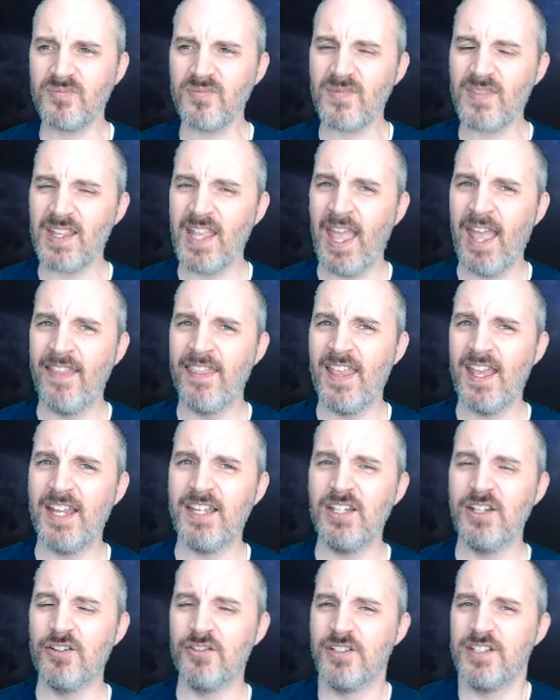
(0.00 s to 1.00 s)

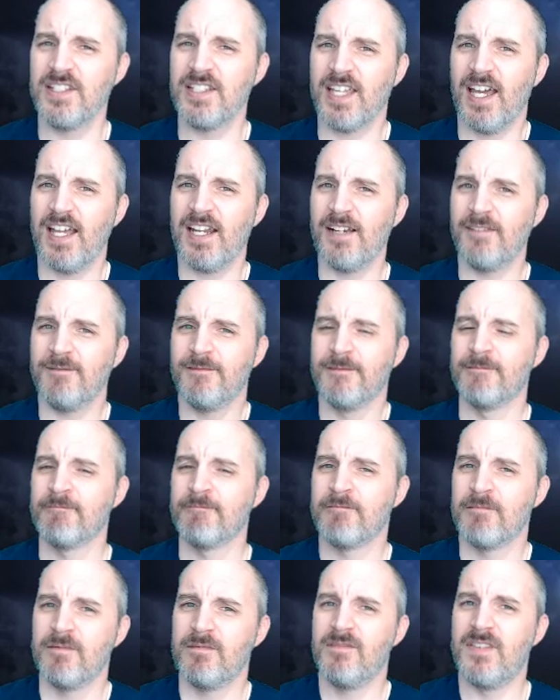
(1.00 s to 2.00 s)
then you're just kind of
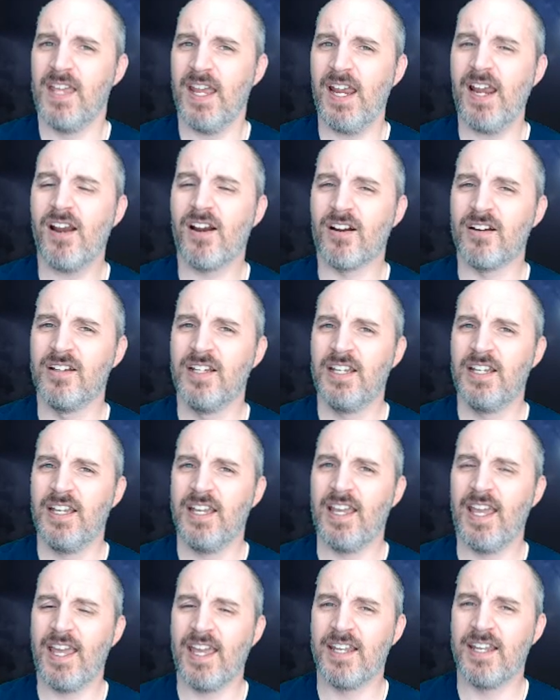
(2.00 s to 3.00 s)
there.
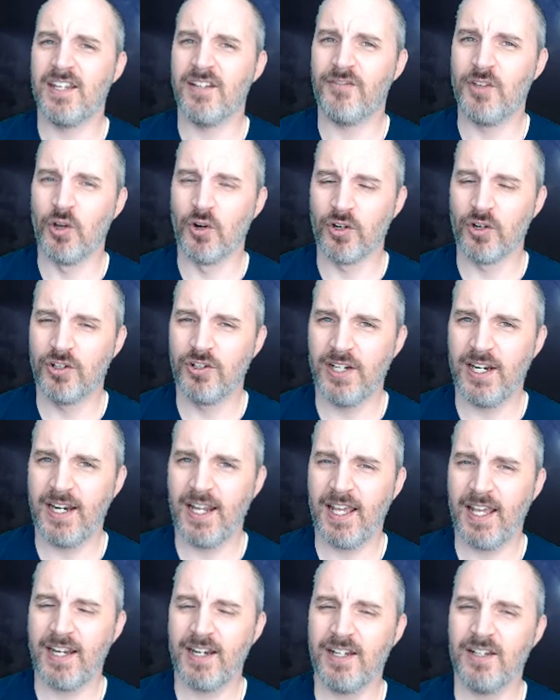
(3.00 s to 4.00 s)
And if you're good
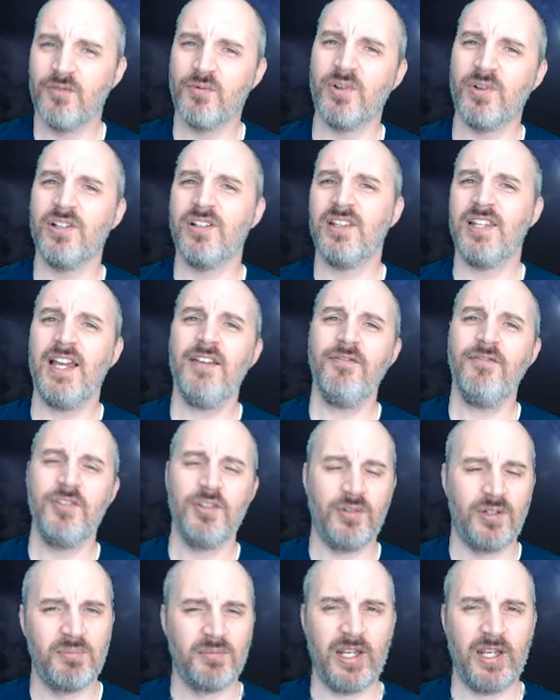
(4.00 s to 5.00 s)
at it in real life,
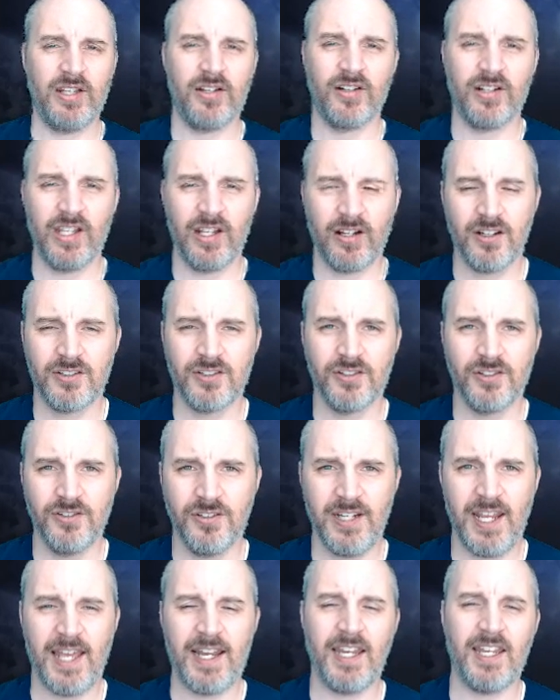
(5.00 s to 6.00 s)
you can make your character
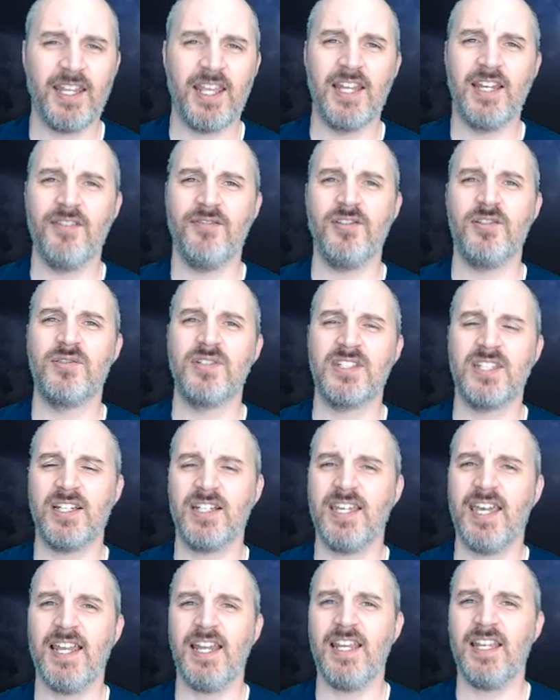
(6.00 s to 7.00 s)
good at it. And if you
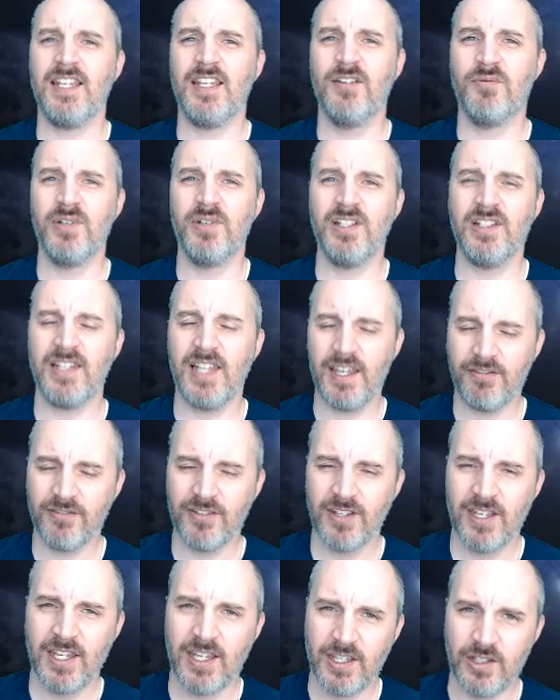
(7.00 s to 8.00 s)
suck at it in real life,
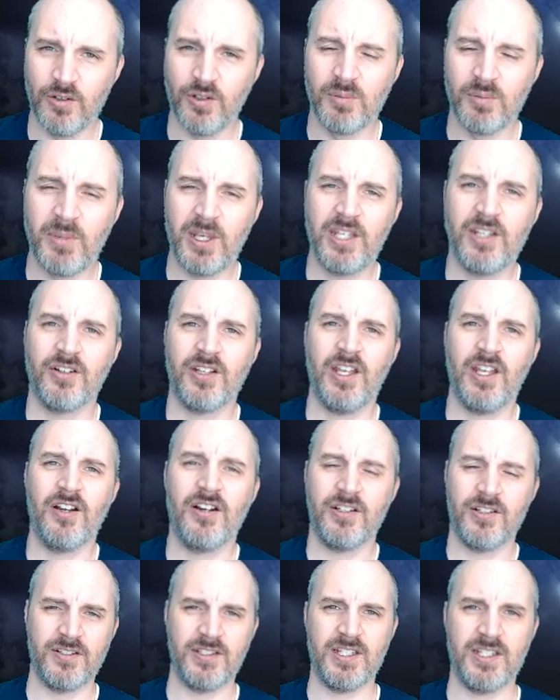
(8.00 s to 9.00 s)
you can make your
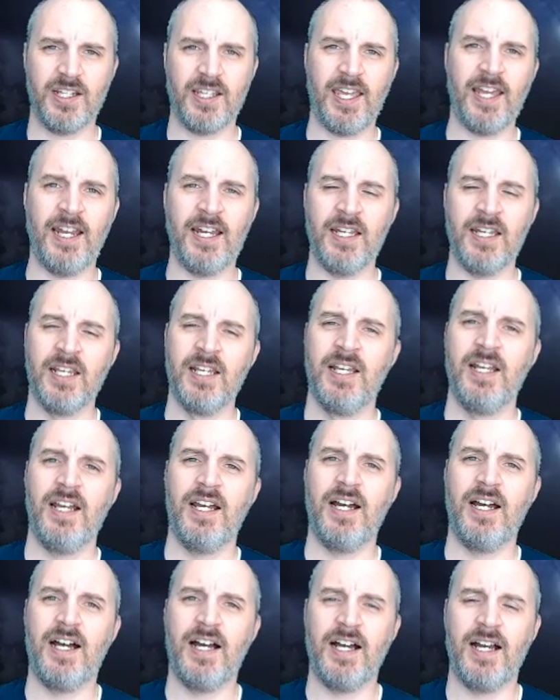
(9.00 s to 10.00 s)
character suck at it.
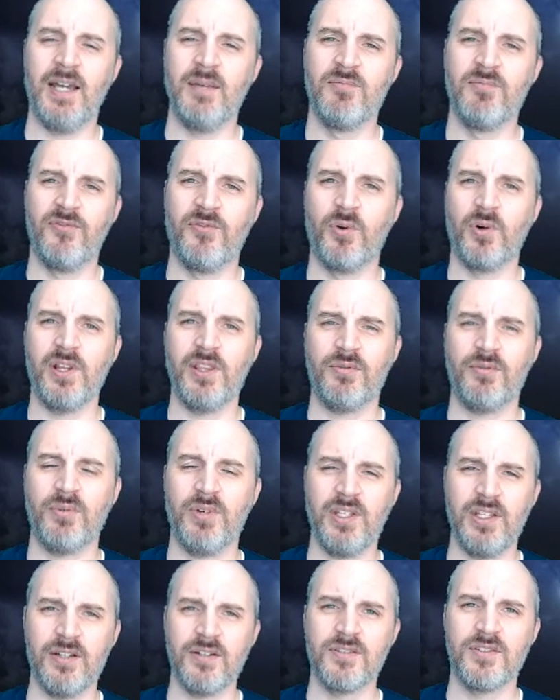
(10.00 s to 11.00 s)
I'm
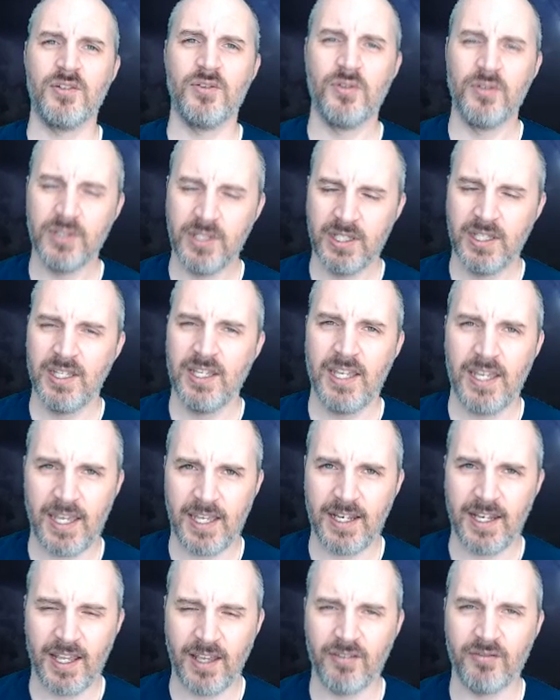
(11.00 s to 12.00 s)
43 years old
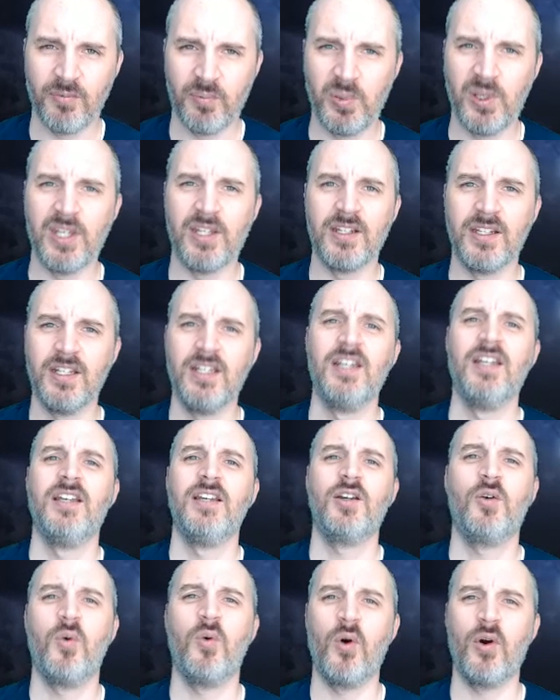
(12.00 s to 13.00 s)
and have been
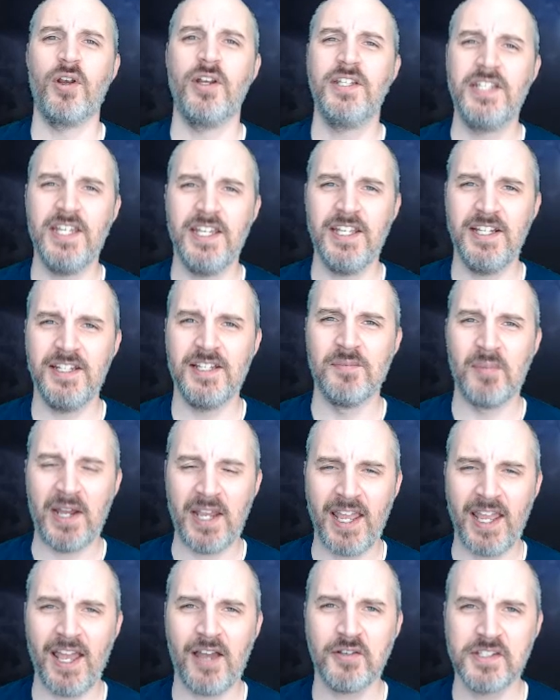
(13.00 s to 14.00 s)
quarantined in
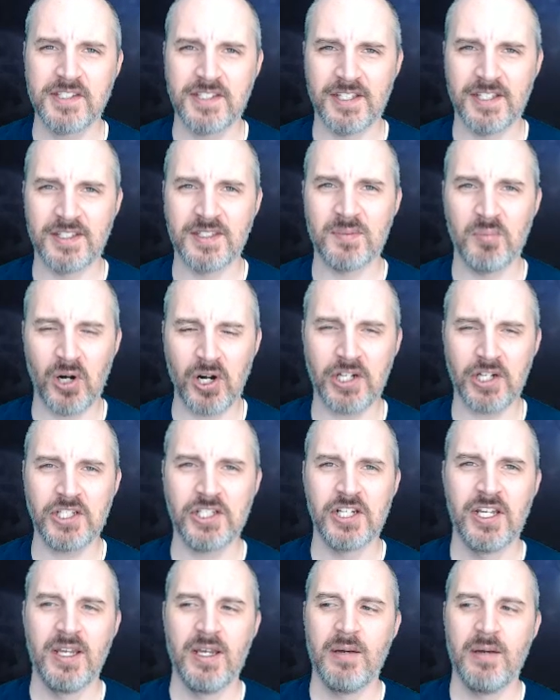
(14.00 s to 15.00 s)
my house since
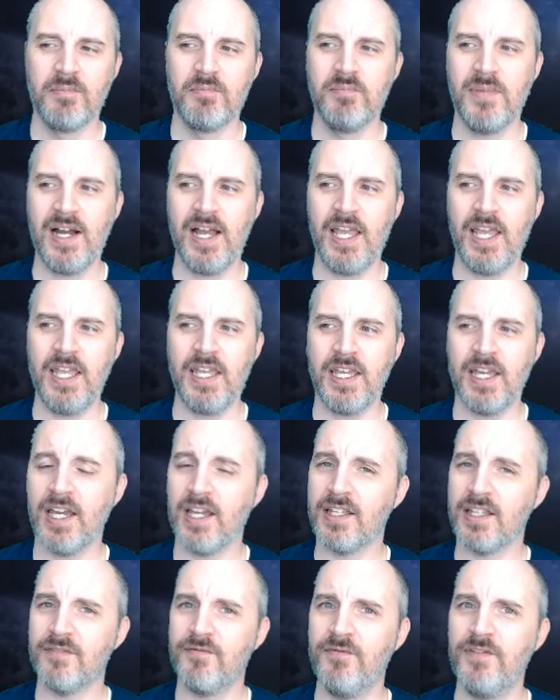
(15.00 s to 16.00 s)
March.
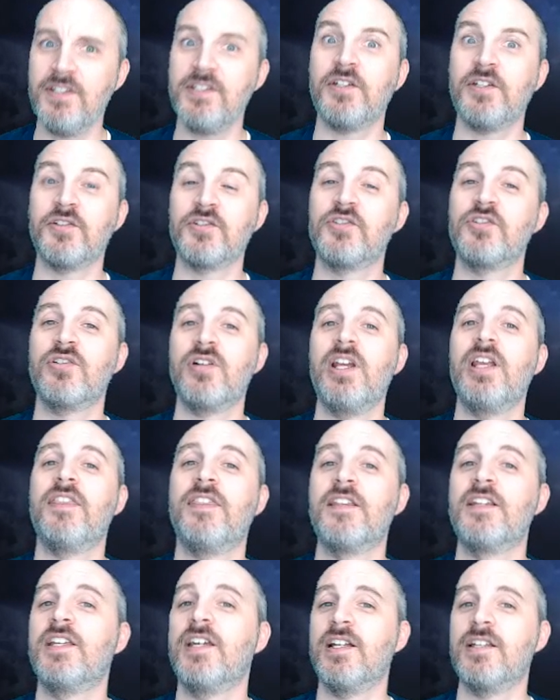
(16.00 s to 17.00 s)
My physical strength
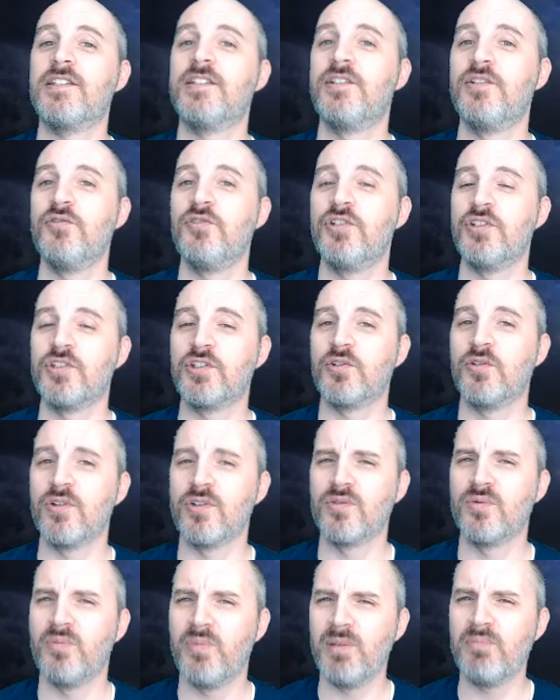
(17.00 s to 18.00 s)
and constitution
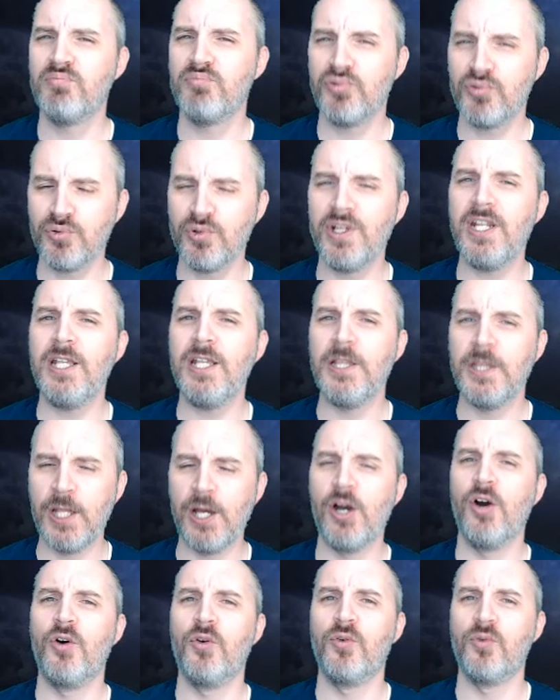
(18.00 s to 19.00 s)
scores would be pretty
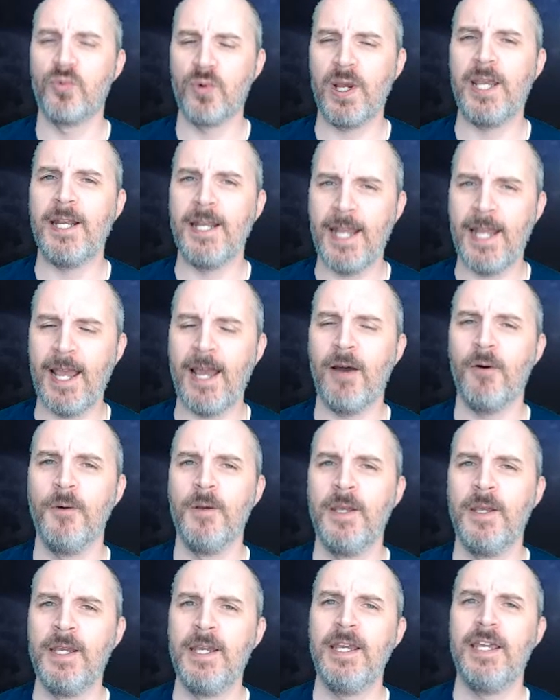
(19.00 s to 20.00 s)
low right now
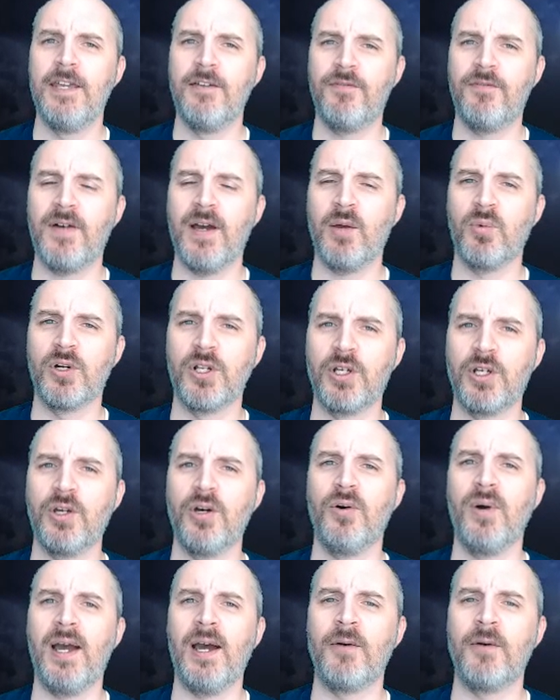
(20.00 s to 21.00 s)
if I were to
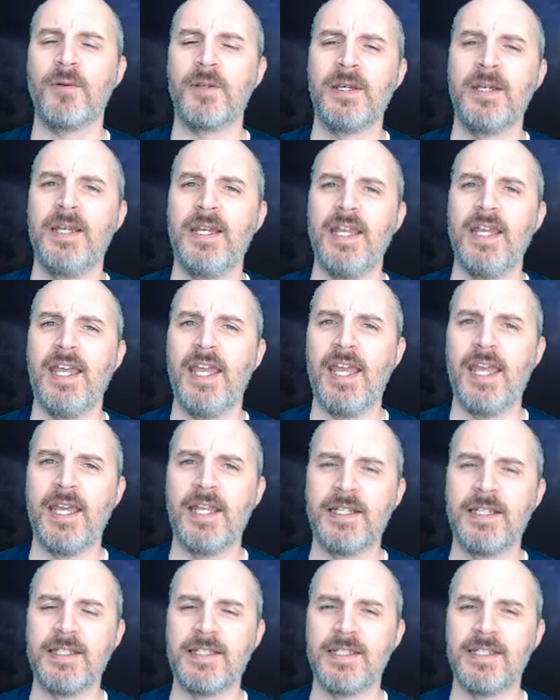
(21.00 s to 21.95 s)
go out and